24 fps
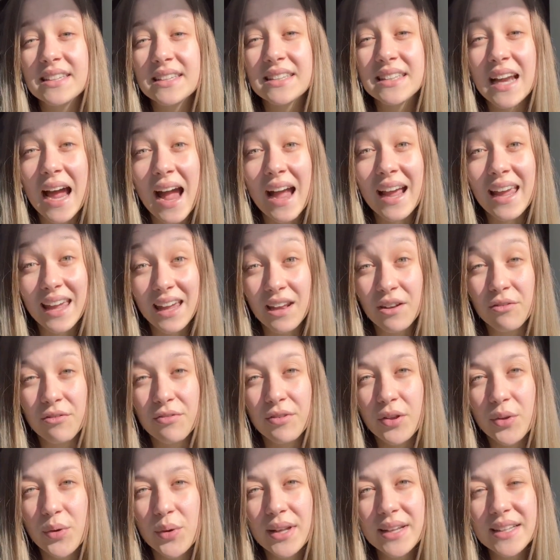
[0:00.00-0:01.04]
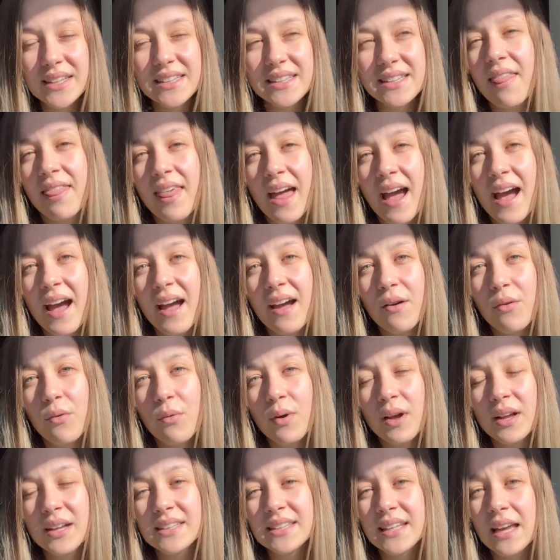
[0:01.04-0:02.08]
Stack Influence. That
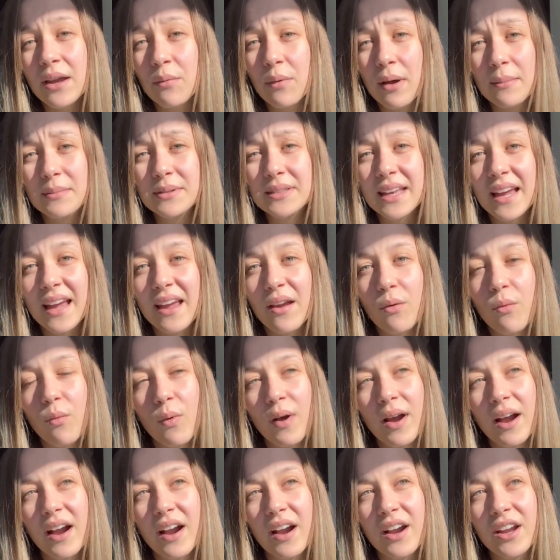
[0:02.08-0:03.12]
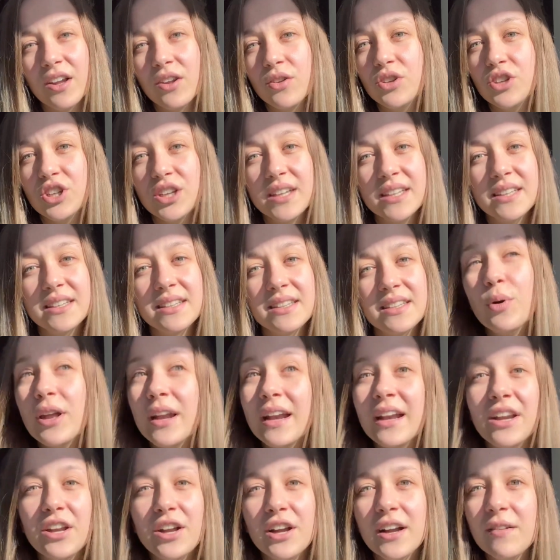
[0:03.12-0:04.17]
was a website where you just put
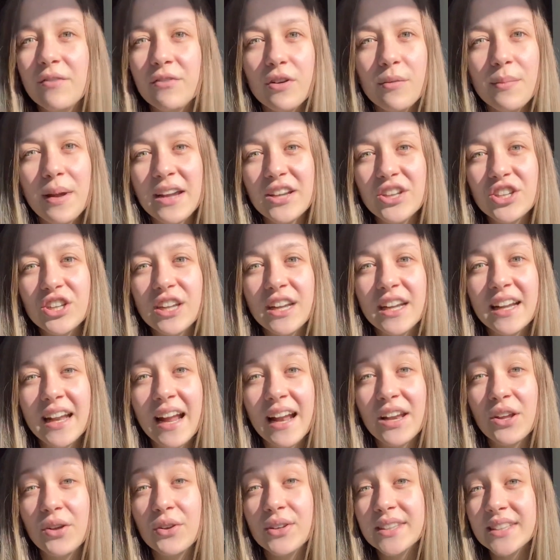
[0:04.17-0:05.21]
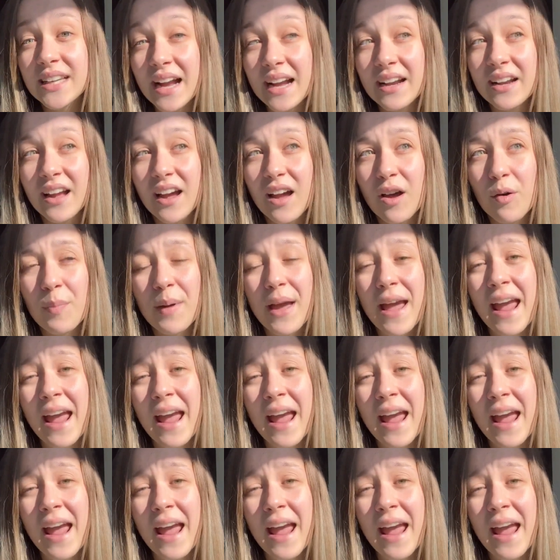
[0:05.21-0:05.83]
in your information and you sign up